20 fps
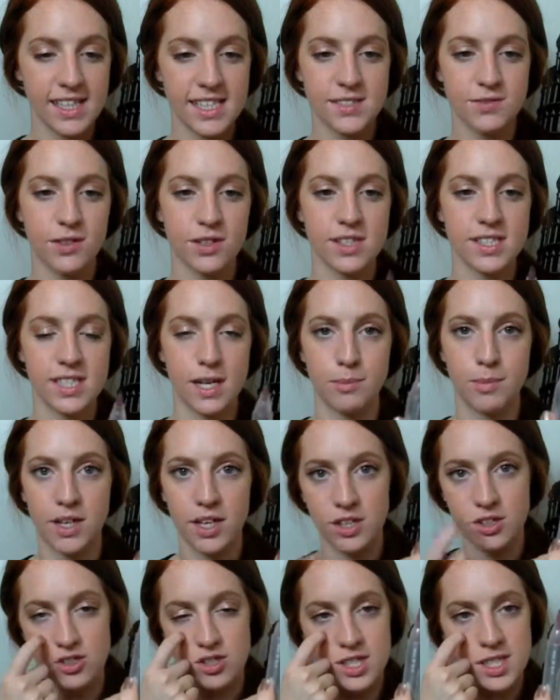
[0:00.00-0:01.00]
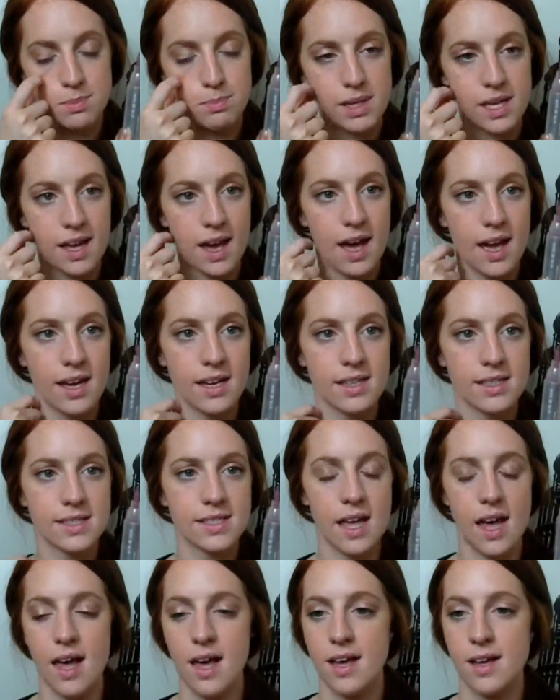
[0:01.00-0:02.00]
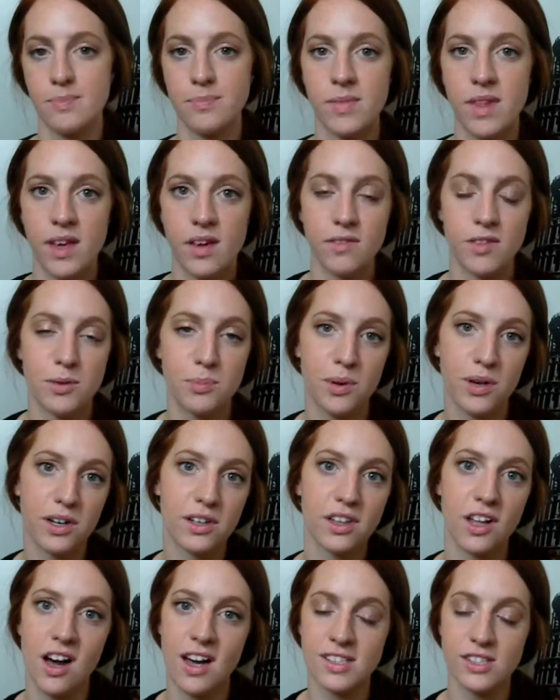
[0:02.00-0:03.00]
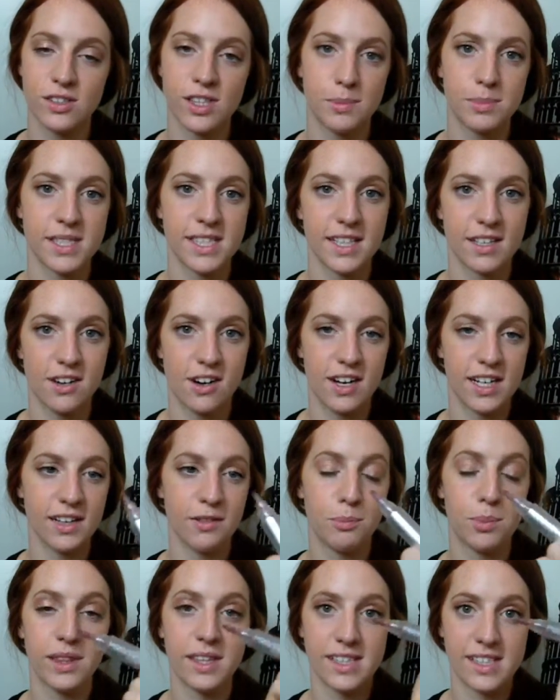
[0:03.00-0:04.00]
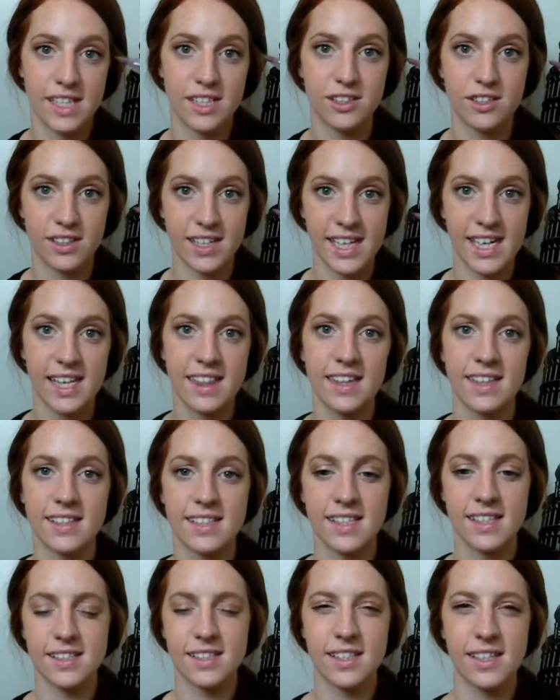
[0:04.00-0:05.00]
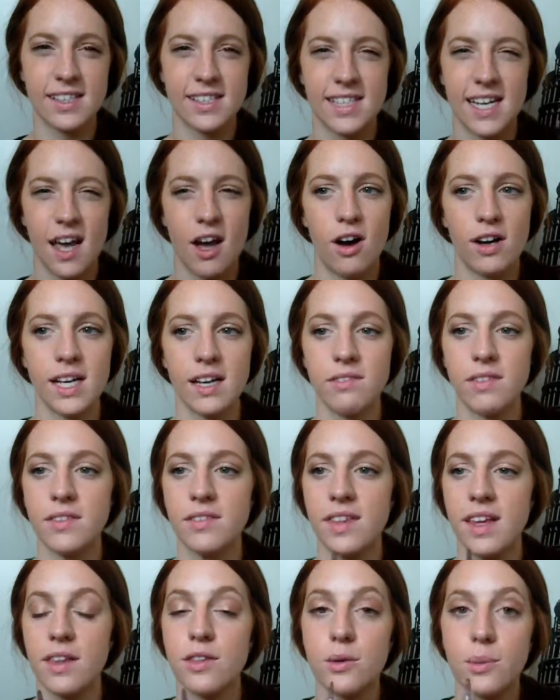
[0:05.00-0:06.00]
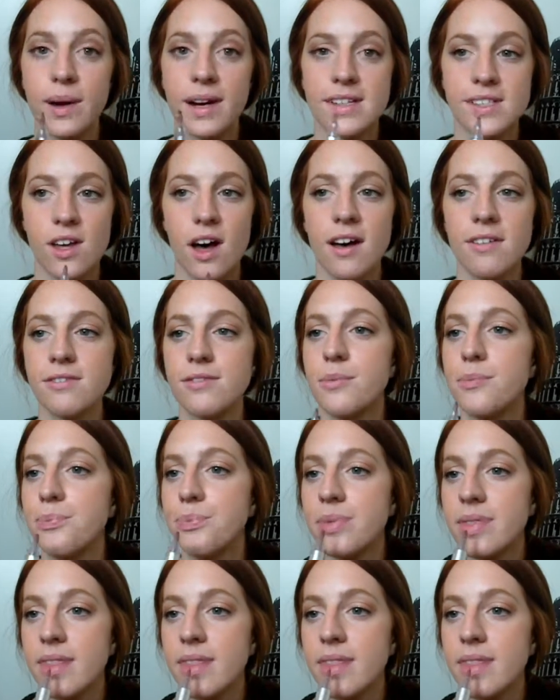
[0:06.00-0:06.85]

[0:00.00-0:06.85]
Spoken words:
these for summer just because you put gloss or lipstick on, you put this underneath, it's going to stay on even if the other wears off.